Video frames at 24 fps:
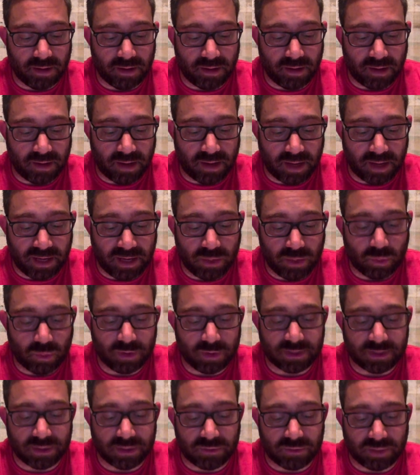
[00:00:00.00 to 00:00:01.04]
anyone
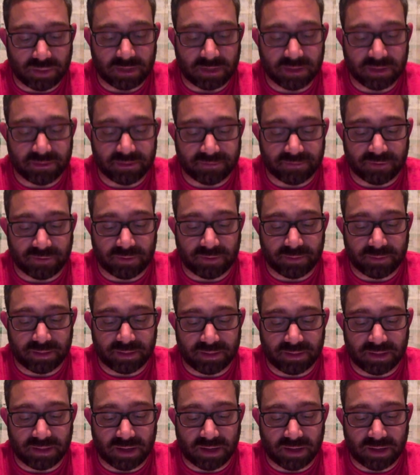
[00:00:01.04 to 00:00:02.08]
can readily affirm that
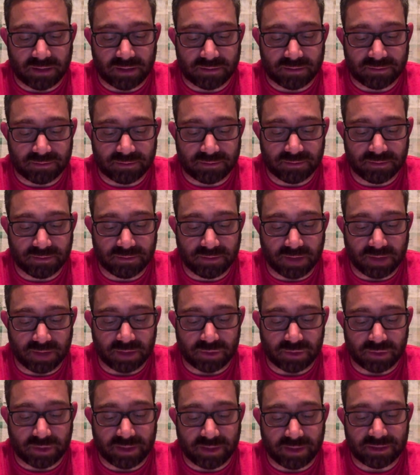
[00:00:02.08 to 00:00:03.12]
God's
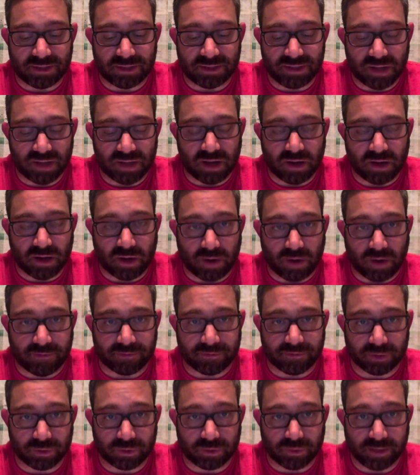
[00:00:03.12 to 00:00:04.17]
right to not
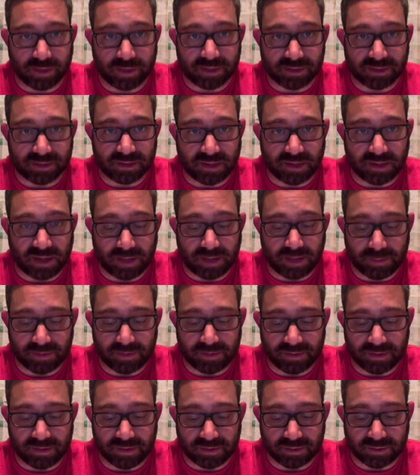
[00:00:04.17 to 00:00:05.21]
offer grace in that
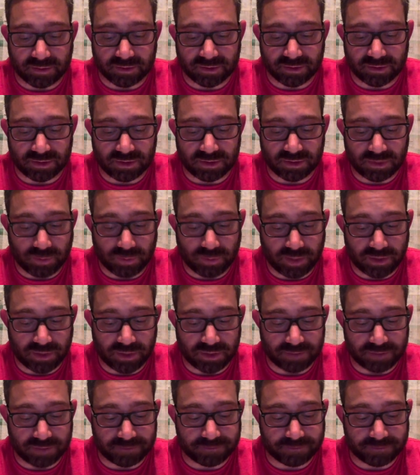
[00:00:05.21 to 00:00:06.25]
hypothetical
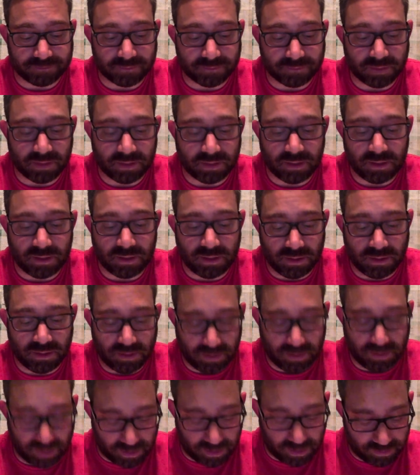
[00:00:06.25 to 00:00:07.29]
situation.
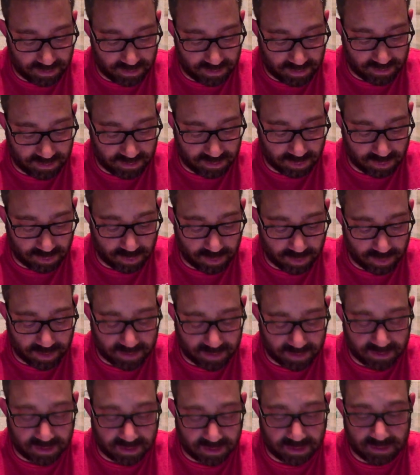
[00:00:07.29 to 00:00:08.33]
Yet, as de Lubac
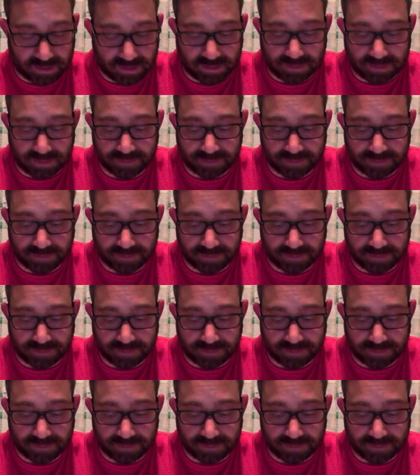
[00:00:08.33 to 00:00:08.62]
says,